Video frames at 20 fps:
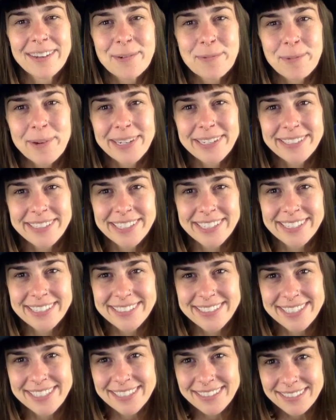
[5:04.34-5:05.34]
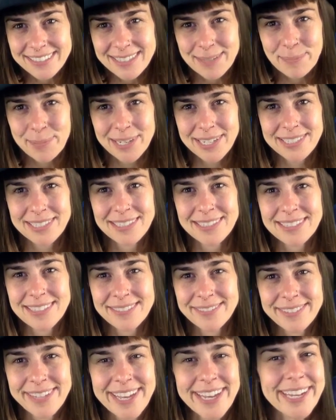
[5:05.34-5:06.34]
awareness is the presence
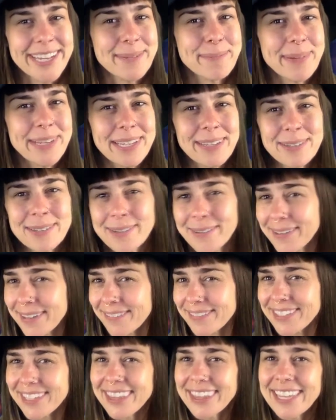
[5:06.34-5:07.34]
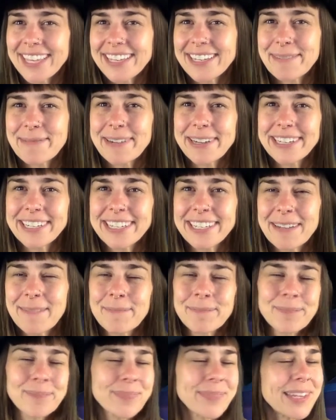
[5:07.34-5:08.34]
of God. But you don't have to think about it,
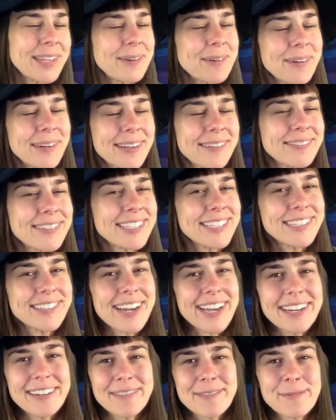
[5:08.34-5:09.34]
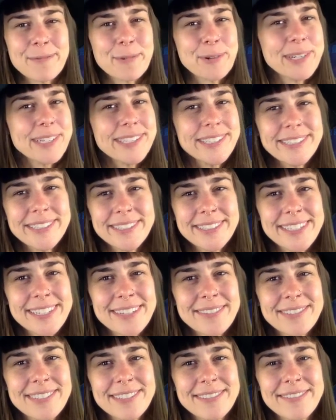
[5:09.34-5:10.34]
you don't have to try to force
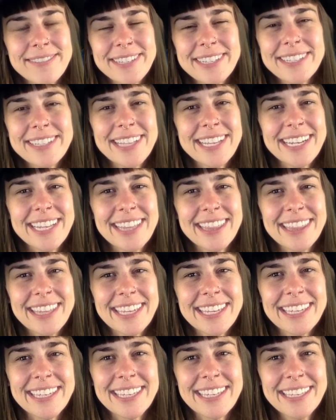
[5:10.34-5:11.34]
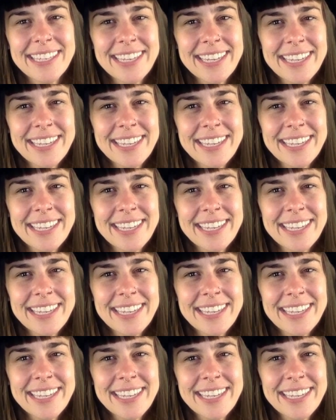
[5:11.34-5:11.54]
yourself to feel anything.